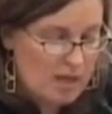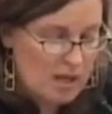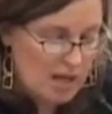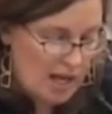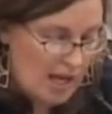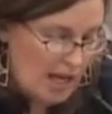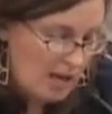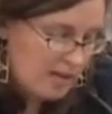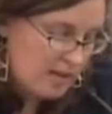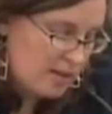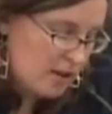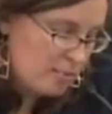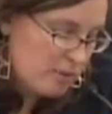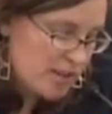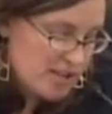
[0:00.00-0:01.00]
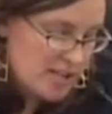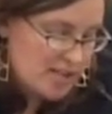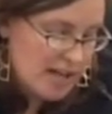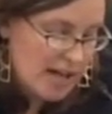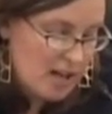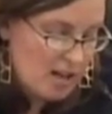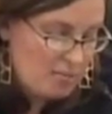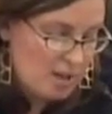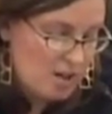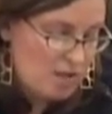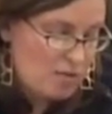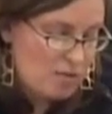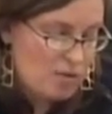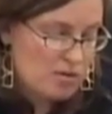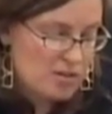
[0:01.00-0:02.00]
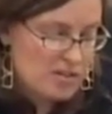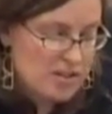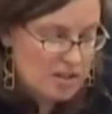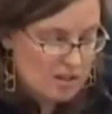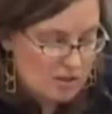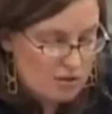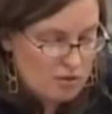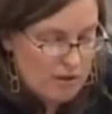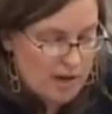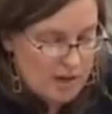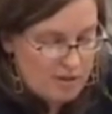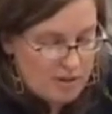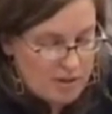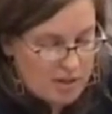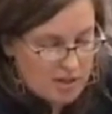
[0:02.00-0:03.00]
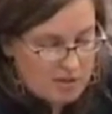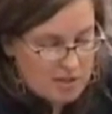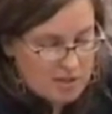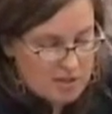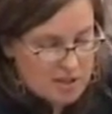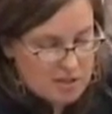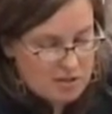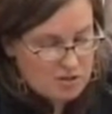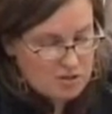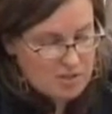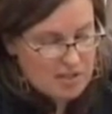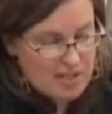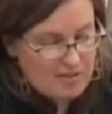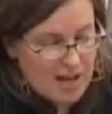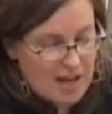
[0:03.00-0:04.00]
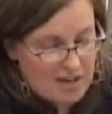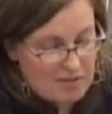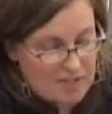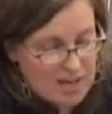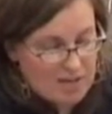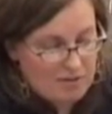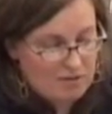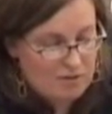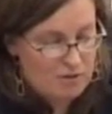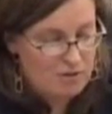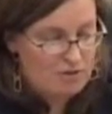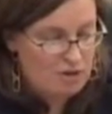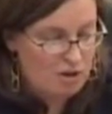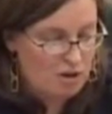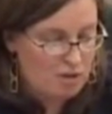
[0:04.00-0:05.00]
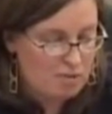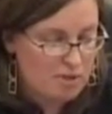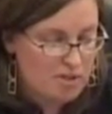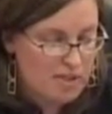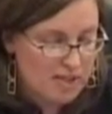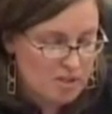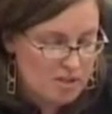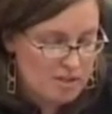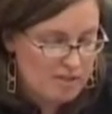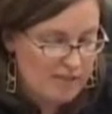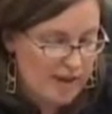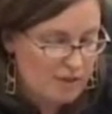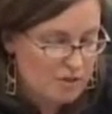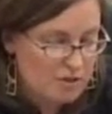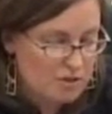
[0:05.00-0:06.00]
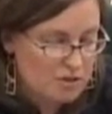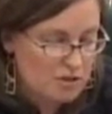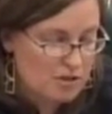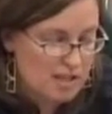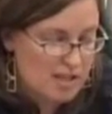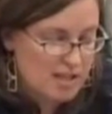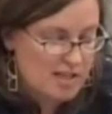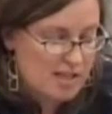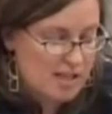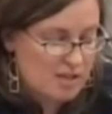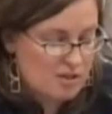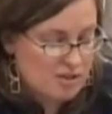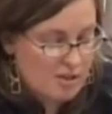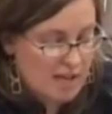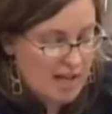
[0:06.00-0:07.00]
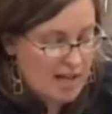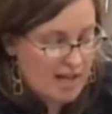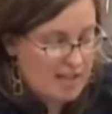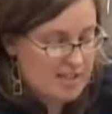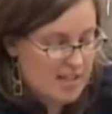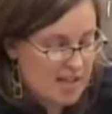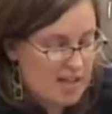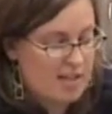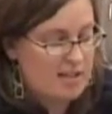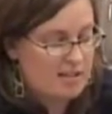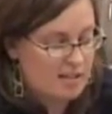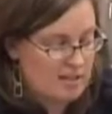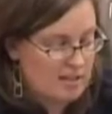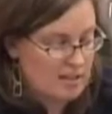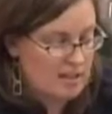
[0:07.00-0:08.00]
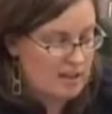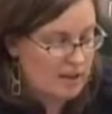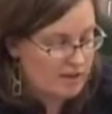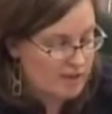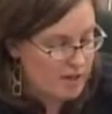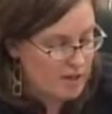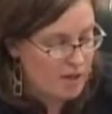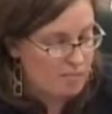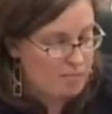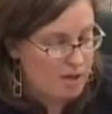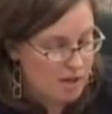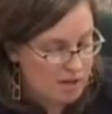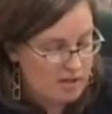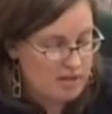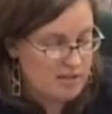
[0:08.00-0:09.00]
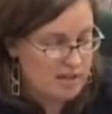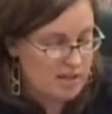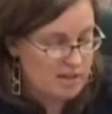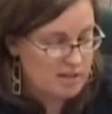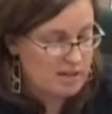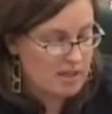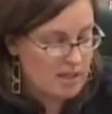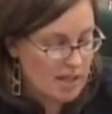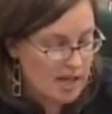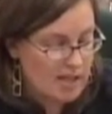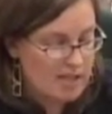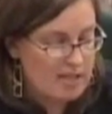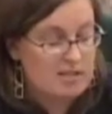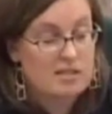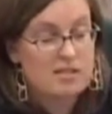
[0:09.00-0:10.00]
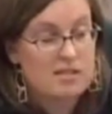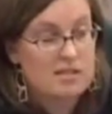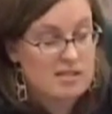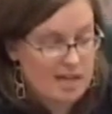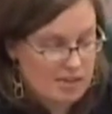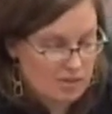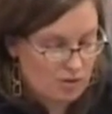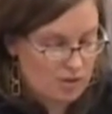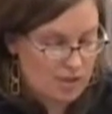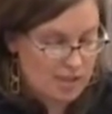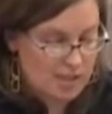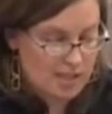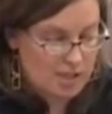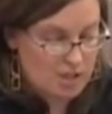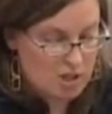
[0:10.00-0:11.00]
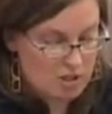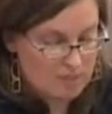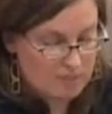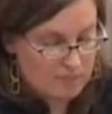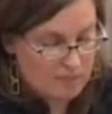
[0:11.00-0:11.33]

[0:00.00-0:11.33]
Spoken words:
And their president, Alan Merrill, wrote to say that throughout their 100-year history, they have advocated for strong protections of agricultural land as the underlying tenet of their policy and existence as an organization.